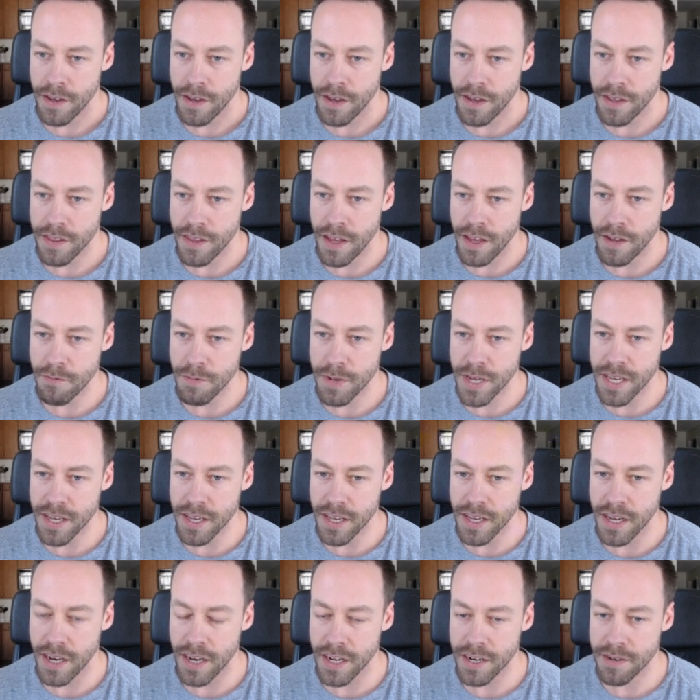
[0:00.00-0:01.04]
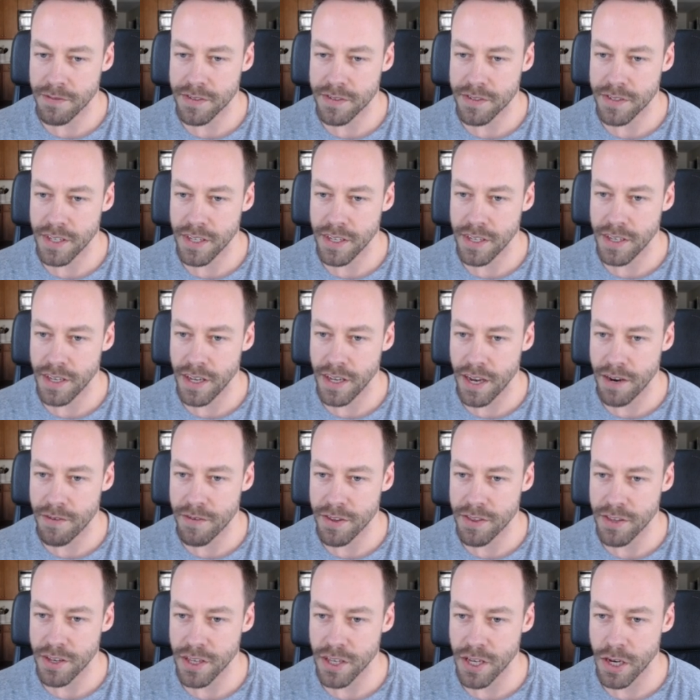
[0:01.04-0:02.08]
And then we can kind of see
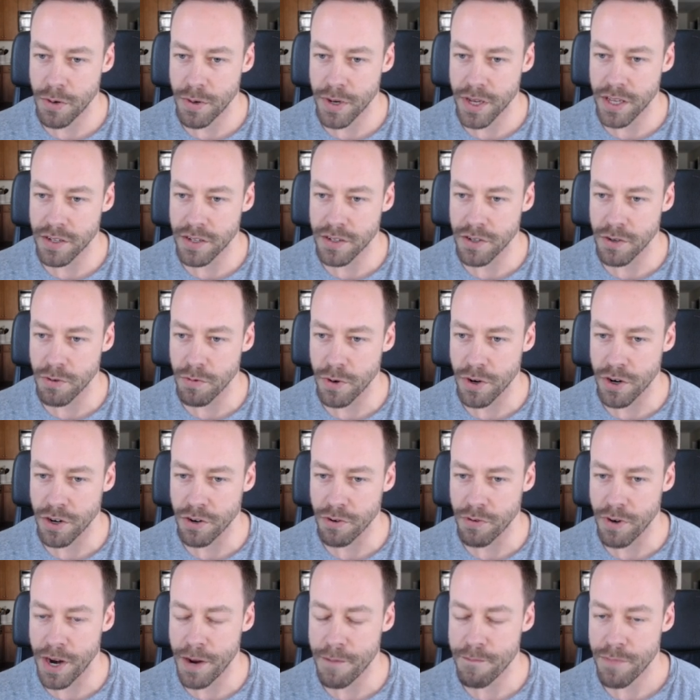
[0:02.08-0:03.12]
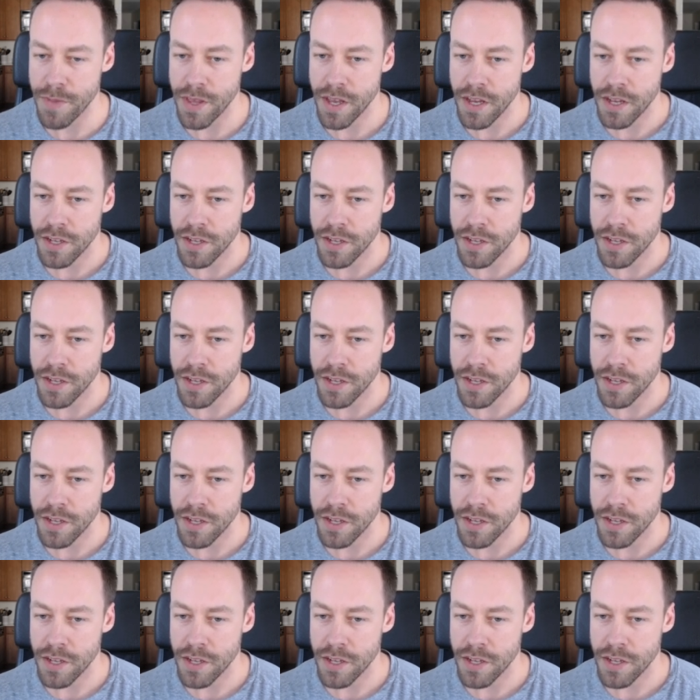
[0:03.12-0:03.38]
everything going into work, right?